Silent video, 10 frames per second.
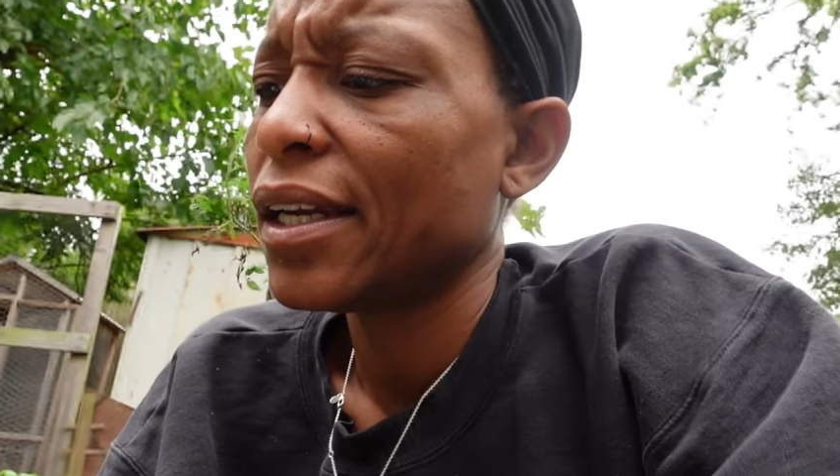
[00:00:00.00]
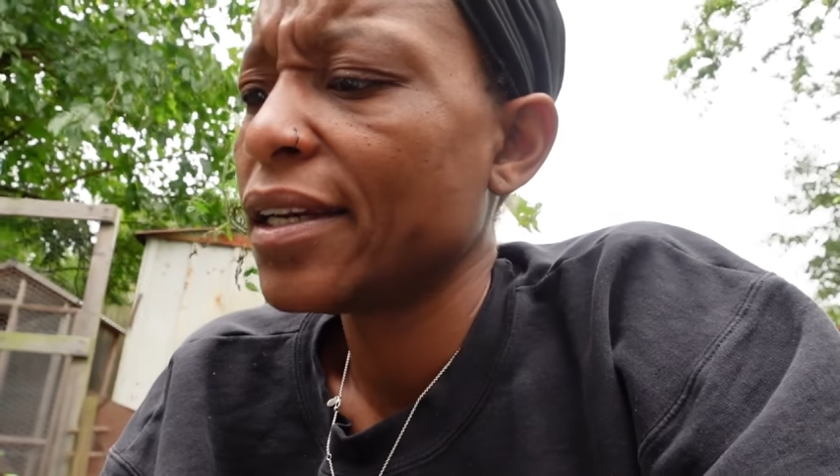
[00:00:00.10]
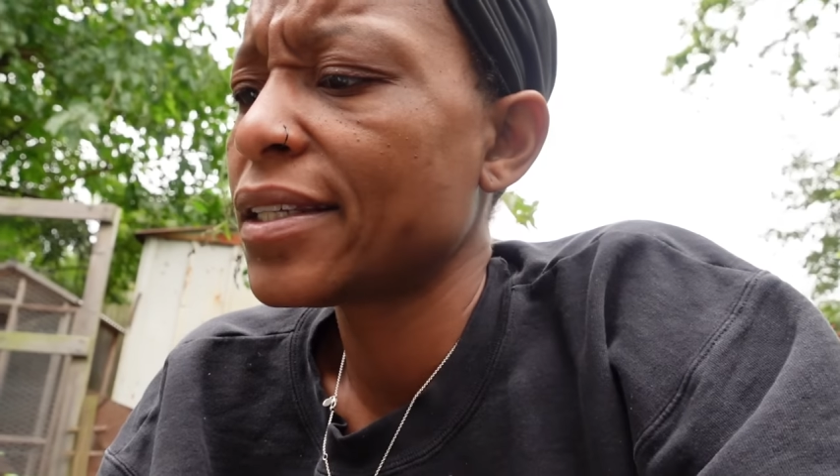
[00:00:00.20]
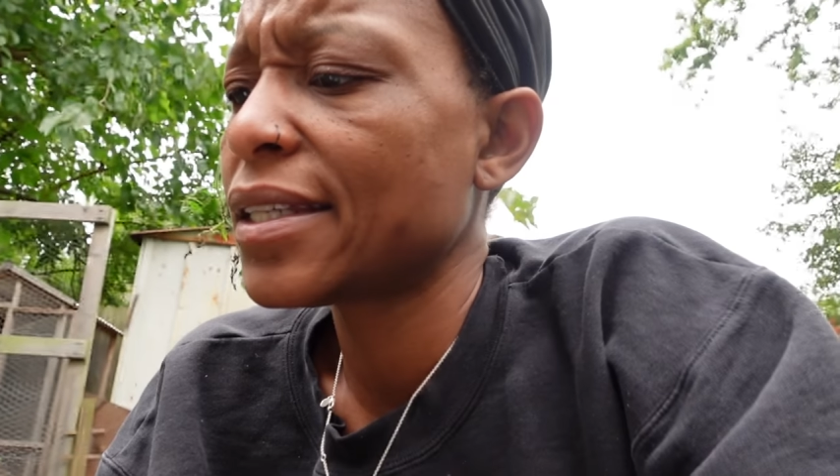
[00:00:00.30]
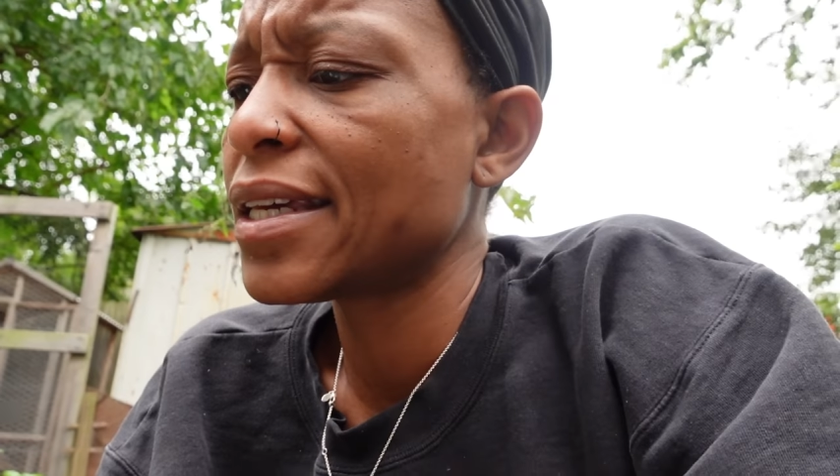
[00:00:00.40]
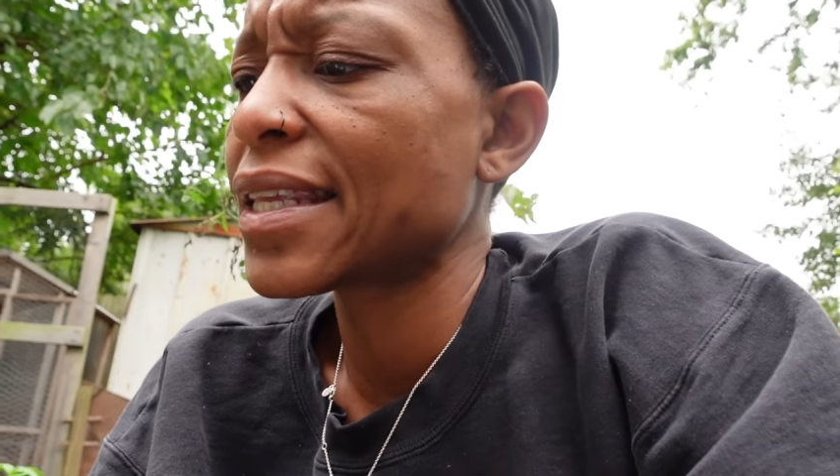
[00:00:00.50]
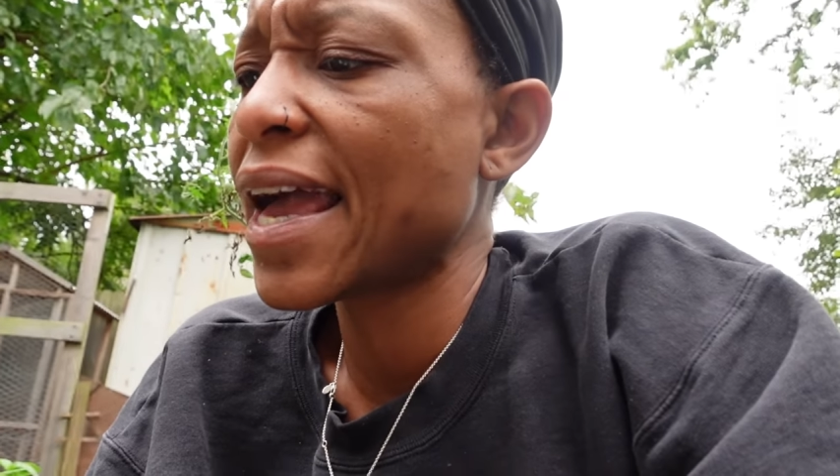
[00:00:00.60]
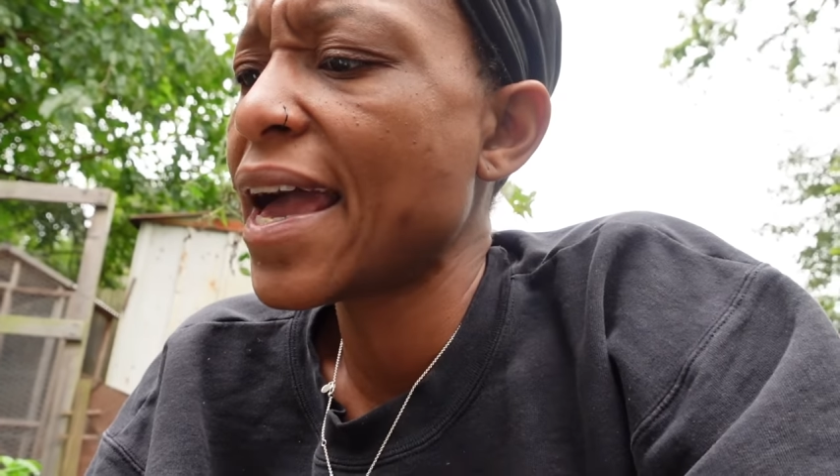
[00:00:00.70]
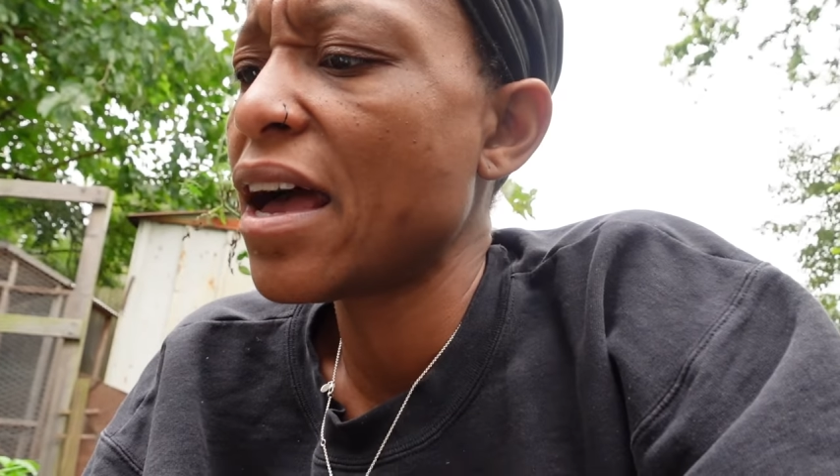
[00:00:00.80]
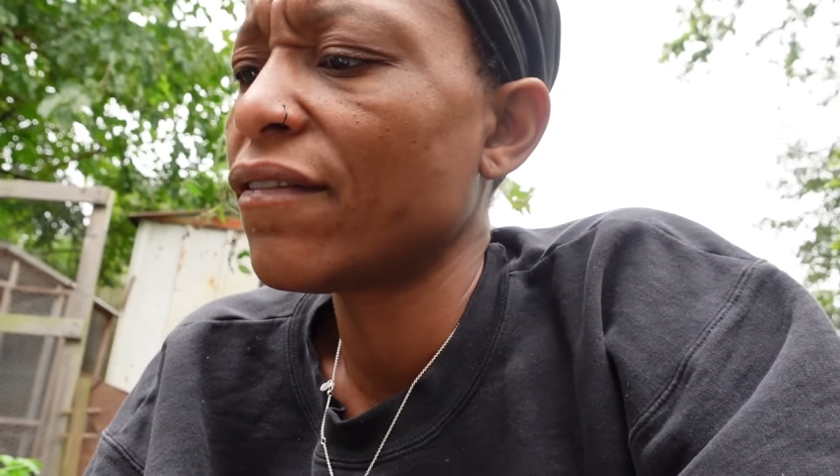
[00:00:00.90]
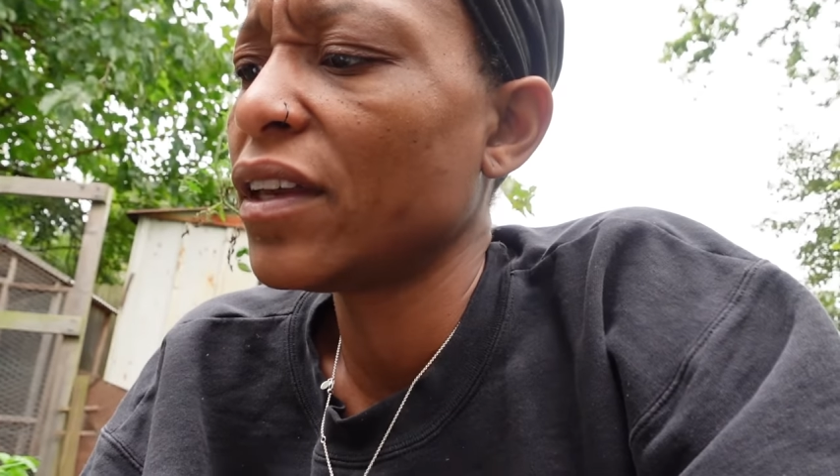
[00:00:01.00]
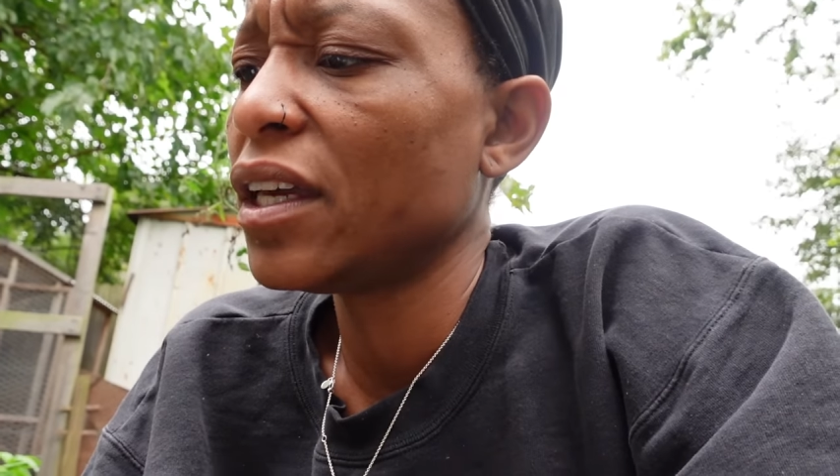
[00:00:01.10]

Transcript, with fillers: It says a half